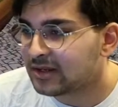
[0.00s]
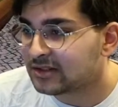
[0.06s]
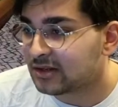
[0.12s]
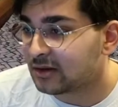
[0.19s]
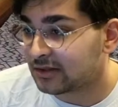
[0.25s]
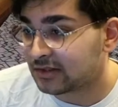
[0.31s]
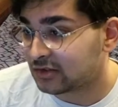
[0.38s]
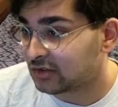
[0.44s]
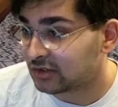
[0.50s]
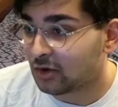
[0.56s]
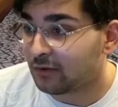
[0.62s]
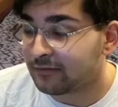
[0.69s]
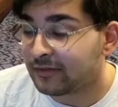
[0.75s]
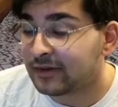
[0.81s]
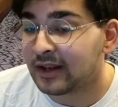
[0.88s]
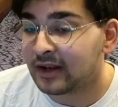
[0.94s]
so it's just got
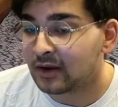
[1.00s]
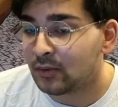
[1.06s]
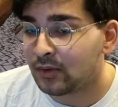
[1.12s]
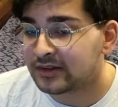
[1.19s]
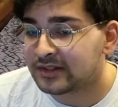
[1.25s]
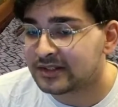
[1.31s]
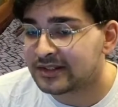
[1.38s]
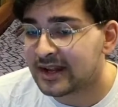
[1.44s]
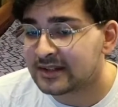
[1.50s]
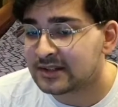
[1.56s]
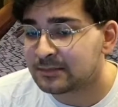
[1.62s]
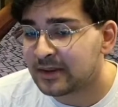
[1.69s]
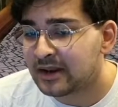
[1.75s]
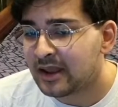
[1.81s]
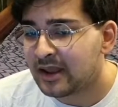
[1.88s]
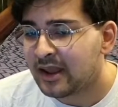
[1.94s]
vanilla quality stats,
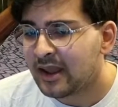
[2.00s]
but